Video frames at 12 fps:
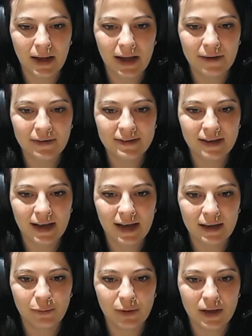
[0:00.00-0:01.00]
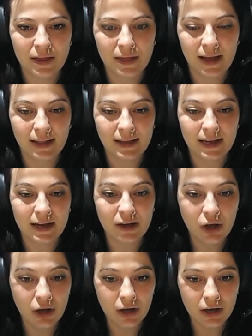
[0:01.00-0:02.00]
Iris had with Elliot
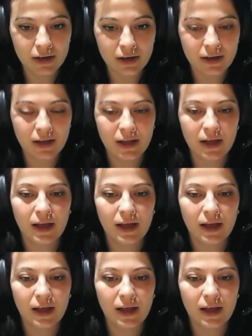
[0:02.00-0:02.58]
Cook,